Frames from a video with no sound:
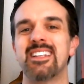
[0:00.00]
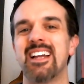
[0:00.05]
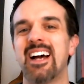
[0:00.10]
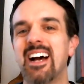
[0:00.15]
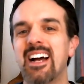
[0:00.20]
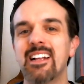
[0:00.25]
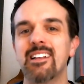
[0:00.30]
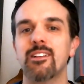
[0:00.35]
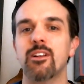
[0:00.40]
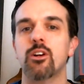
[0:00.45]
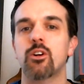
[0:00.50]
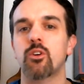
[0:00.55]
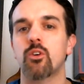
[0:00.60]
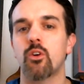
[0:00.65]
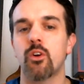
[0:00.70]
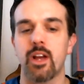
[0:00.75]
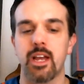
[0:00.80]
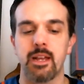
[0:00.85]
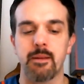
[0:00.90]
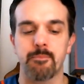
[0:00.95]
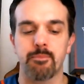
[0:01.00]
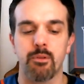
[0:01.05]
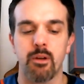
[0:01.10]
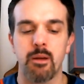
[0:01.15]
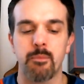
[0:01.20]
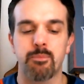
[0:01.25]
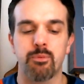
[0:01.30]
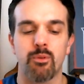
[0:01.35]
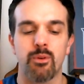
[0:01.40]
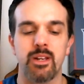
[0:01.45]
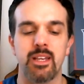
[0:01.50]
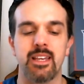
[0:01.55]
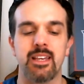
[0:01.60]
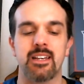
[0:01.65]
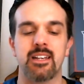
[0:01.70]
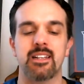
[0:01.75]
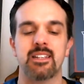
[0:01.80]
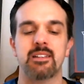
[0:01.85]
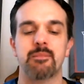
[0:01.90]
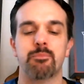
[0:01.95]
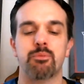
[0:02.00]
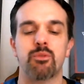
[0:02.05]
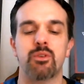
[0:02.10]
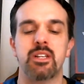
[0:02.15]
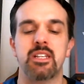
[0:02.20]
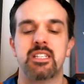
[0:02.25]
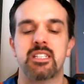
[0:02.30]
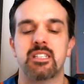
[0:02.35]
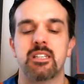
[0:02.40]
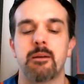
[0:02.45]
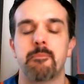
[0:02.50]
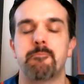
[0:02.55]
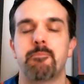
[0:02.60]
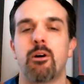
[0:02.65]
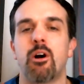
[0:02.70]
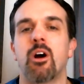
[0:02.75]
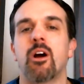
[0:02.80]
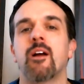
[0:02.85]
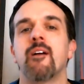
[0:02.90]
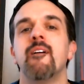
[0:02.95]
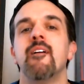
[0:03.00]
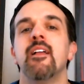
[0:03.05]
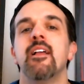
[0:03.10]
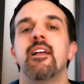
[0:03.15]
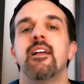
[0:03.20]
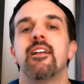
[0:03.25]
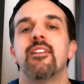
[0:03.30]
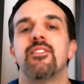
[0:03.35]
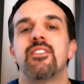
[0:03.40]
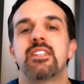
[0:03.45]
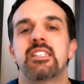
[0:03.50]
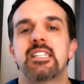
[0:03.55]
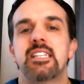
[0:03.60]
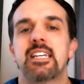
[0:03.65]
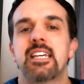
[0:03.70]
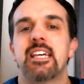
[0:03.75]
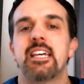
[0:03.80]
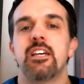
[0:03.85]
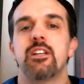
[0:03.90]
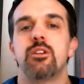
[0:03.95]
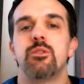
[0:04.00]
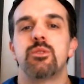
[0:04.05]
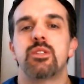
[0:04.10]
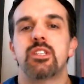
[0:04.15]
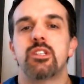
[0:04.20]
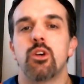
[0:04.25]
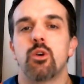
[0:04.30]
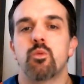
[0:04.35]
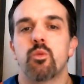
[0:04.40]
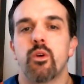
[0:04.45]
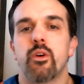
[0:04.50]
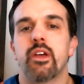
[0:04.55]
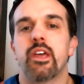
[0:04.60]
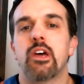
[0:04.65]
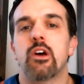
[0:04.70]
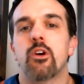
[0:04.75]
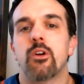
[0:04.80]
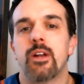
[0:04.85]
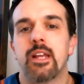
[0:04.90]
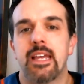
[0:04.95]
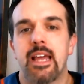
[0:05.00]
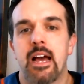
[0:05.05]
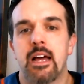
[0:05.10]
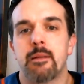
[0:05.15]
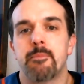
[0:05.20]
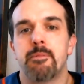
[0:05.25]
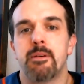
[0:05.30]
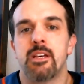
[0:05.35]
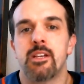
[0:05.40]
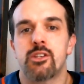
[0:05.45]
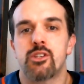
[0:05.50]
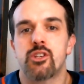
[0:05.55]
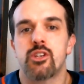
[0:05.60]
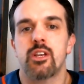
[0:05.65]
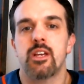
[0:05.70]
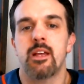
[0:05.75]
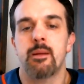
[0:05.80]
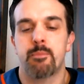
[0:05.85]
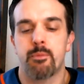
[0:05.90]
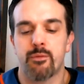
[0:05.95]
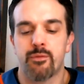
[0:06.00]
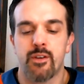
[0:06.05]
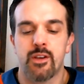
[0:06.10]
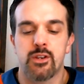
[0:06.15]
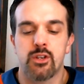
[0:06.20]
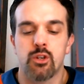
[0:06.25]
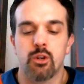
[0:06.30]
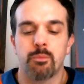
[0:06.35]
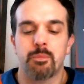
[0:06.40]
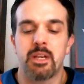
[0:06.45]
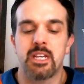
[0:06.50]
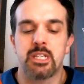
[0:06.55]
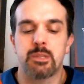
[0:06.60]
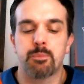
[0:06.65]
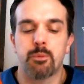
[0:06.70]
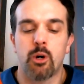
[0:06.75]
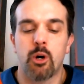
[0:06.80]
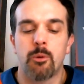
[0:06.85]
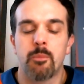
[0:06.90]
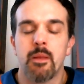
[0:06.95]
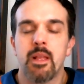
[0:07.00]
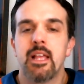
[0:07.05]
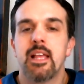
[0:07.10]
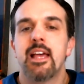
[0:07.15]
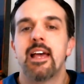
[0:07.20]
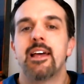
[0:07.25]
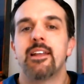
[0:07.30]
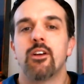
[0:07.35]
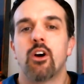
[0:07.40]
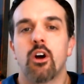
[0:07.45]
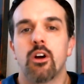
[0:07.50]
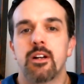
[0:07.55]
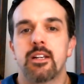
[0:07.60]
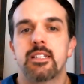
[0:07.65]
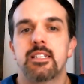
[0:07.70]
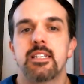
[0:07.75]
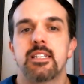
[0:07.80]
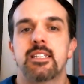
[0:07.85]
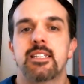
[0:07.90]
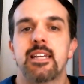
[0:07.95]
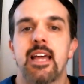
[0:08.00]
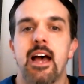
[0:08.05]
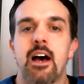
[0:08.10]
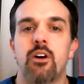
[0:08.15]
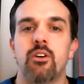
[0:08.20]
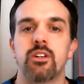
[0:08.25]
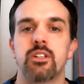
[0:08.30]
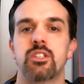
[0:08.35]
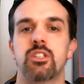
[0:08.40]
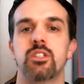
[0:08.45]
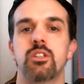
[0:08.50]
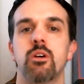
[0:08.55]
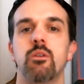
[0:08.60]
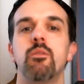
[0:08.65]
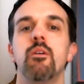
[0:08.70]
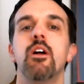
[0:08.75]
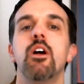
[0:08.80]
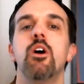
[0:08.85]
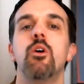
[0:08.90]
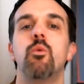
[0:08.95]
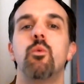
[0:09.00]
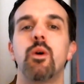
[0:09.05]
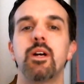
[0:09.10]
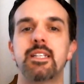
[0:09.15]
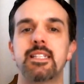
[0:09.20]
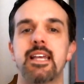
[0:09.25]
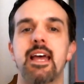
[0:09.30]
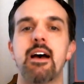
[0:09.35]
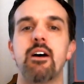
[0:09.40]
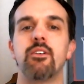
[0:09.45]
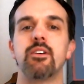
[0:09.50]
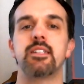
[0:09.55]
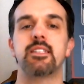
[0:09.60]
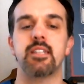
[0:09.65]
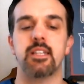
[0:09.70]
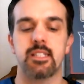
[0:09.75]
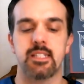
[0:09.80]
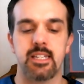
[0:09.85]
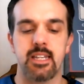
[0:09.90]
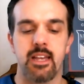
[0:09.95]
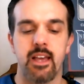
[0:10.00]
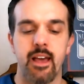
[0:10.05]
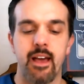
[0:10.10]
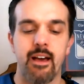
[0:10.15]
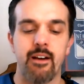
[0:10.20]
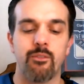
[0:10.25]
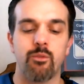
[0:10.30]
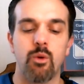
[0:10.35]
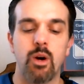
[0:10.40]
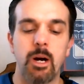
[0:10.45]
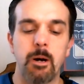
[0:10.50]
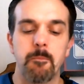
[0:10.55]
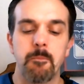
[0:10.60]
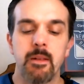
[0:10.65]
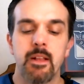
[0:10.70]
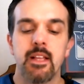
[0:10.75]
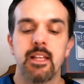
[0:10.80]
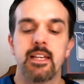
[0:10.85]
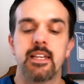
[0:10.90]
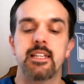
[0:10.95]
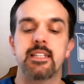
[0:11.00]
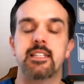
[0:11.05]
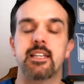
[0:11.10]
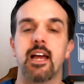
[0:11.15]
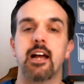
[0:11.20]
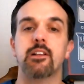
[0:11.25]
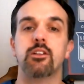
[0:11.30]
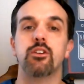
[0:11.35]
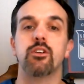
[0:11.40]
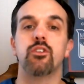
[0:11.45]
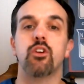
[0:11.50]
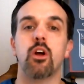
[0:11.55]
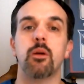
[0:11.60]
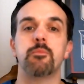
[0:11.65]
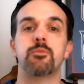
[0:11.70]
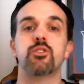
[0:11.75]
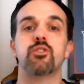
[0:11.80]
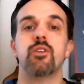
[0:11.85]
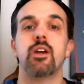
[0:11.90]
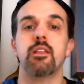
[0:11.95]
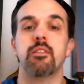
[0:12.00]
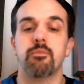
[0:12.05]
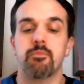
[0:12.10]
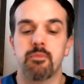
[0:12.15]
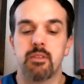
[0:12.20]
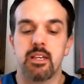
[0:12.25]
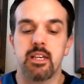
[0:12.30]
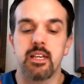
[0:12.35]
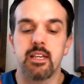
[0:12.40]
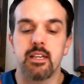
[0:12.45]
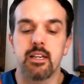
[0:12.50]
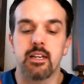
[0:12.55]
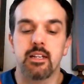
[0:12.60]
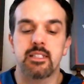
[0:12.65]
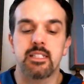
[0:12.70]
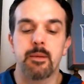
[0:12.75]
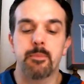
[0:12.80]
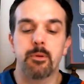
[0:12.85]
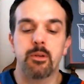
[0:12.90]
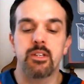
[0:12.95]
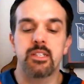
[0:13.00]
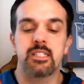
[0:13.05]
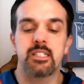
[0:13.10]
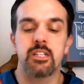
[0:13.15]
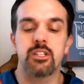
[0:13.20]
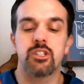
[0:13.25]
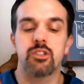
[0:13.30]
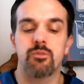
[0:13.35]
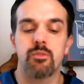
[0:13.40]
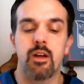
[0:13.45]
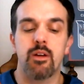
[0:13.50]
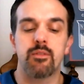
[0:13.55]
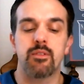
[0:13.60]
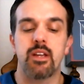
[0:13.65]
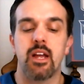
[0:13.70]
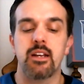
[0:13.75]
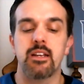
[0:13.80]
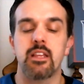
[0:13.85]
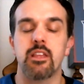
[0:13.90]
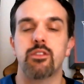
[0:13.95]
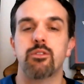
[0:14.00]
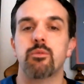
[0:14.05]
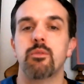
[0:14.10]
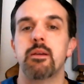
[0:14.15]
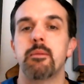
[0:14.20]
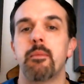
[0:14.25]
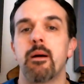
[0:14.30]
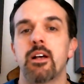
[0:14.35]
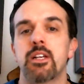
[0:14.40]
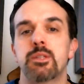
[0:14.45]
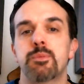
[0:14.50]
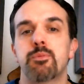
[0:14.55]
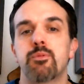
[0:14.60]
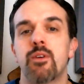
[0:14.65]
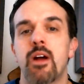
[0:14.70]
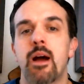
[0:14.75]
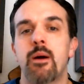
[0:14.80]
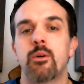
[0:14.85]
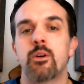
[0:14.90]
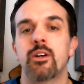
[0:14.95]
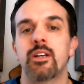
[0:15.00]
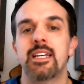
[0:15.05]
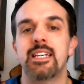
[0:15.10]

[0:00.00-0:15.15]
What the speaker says: Not great, pretty subpar. This is a kid who's still really learning how to pitch in professional baseball and harness his talent. So what talent does he have? Well, he's got good arm strength. He typically sits around 93 miles per hour.